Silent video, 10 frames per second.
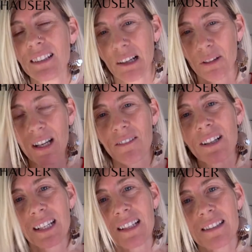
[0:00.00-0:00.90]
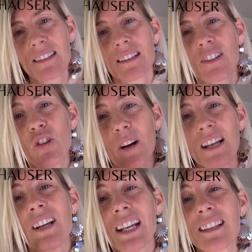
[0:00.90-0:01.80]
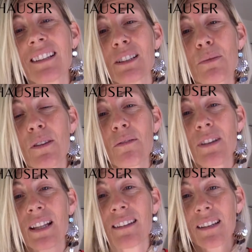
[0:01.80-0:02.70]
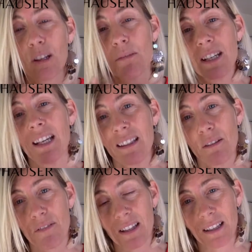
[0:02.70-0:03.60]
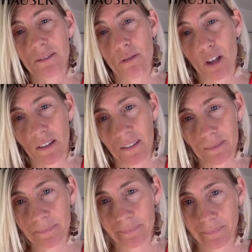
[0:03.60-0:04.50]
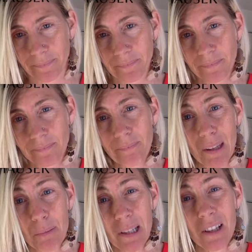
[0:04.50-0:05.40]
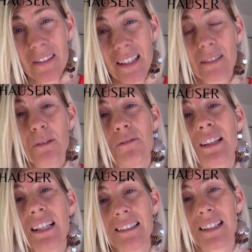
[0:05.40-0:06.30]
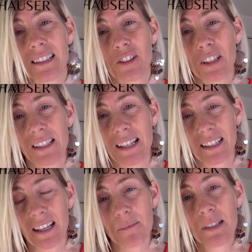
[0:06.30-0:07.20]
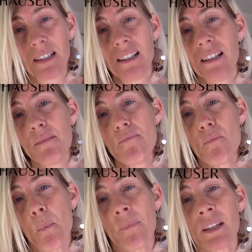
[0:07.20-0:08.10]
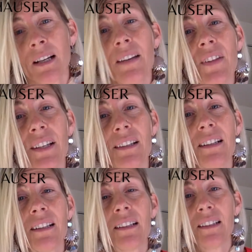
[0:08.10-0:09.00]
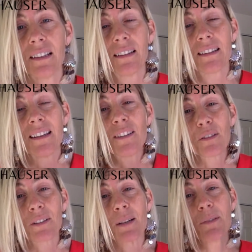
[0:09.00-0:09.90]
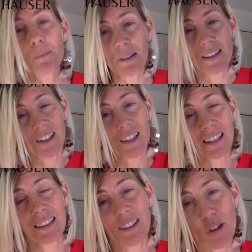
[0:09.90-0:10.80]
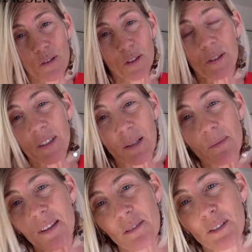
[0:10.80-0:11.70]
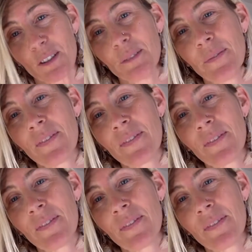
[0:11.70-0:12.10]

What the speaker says: like whatever it is. Try to get in touch with your feelings and communicate the feeling first, because then it will feel less like you're attacking him. And then it's easier for him to be there and hold you and be there for you.